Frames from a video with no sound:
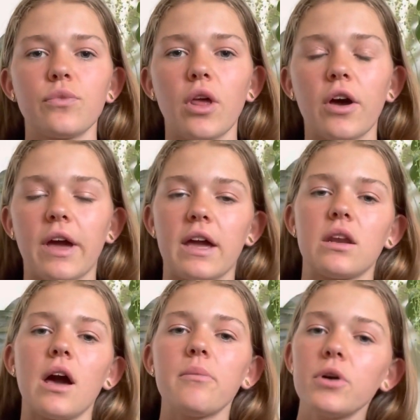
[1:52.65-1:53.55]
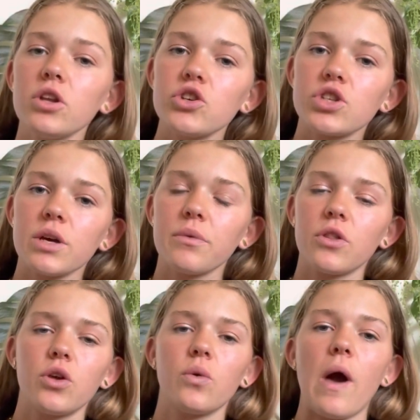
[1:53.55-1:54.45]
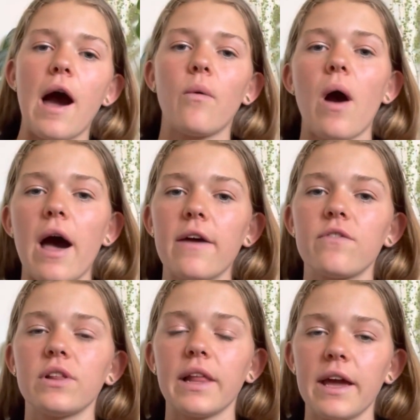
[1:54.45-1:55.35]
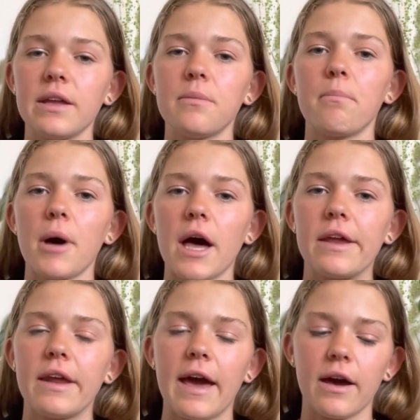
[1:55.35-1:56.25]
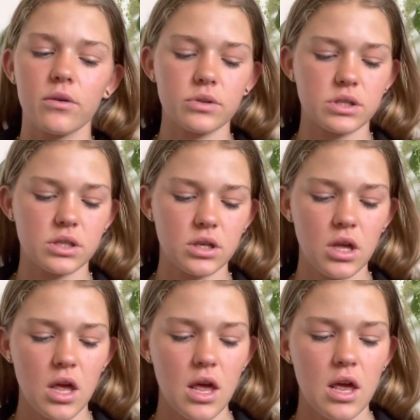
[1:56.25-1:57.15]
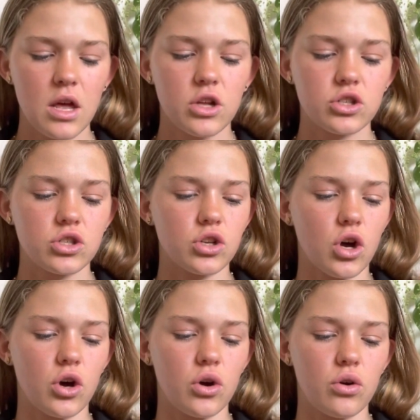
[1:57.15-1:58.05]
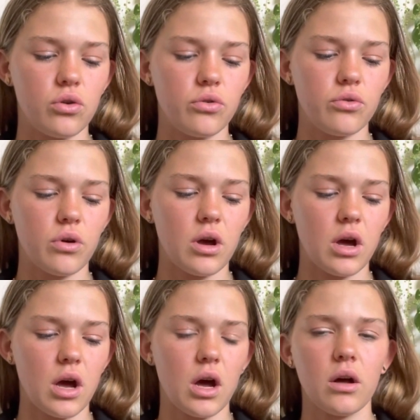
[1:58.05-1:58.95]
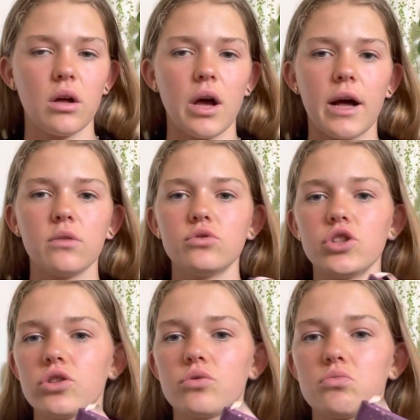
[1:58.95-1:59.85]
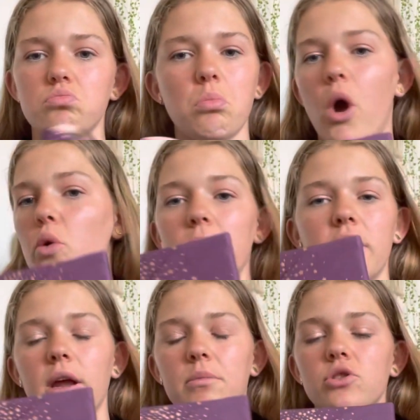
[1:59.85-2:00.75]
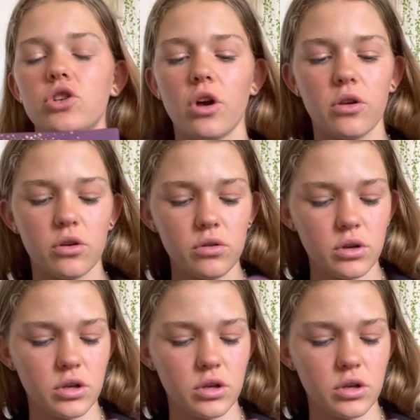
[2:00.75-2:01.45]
Okay, now I'm going to share with you how I've laid mine out. So I'll just open it up and show you.